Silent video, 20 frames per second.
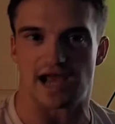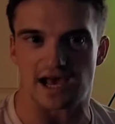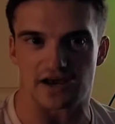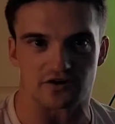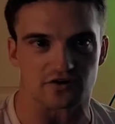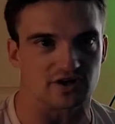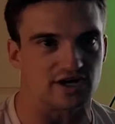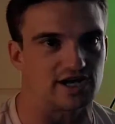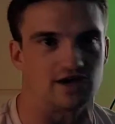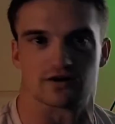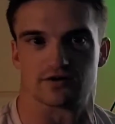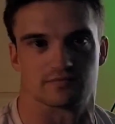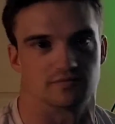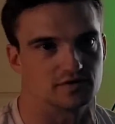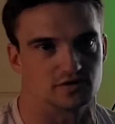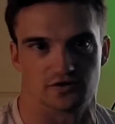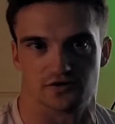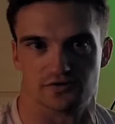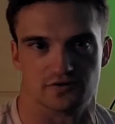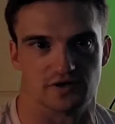battery
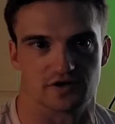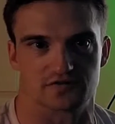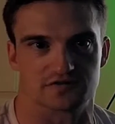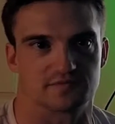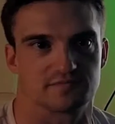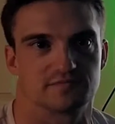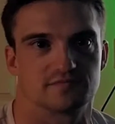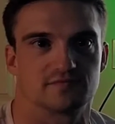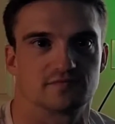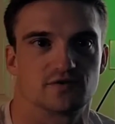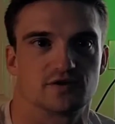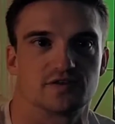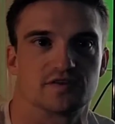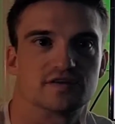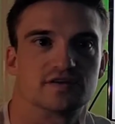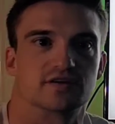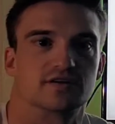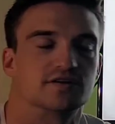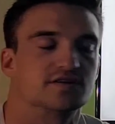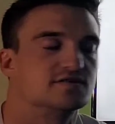or who knows
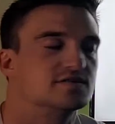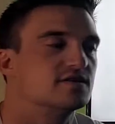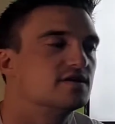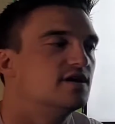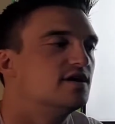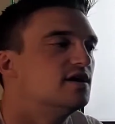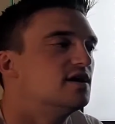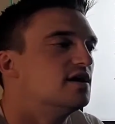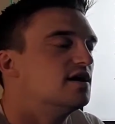what the deal is.